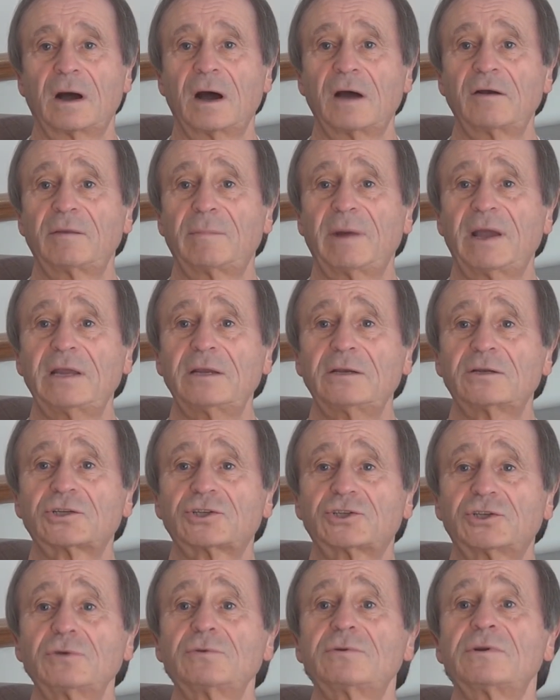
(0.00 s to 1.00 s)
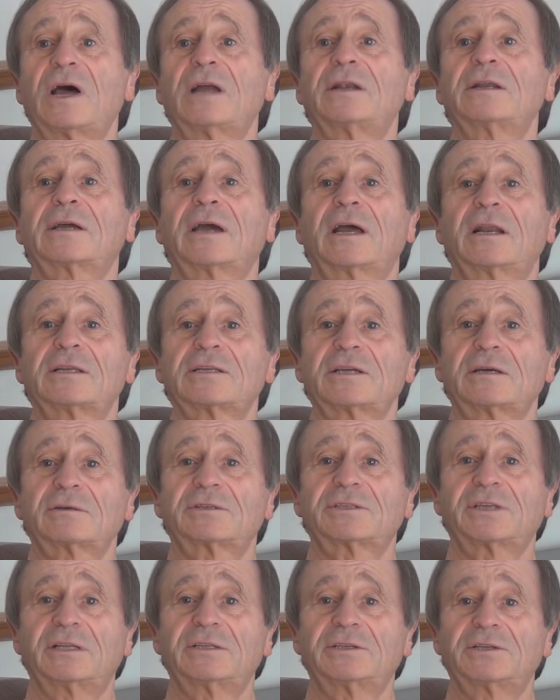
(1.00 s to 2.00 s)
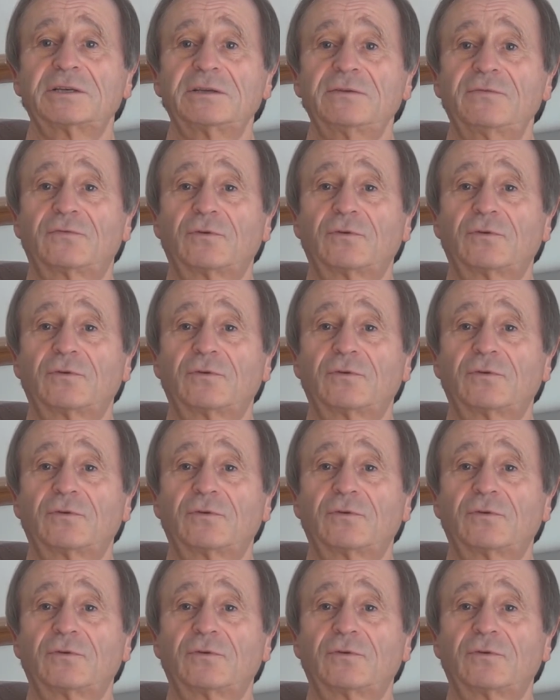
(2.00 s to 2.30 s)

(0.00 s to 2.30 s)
I remained a student under Kanazawa Sensei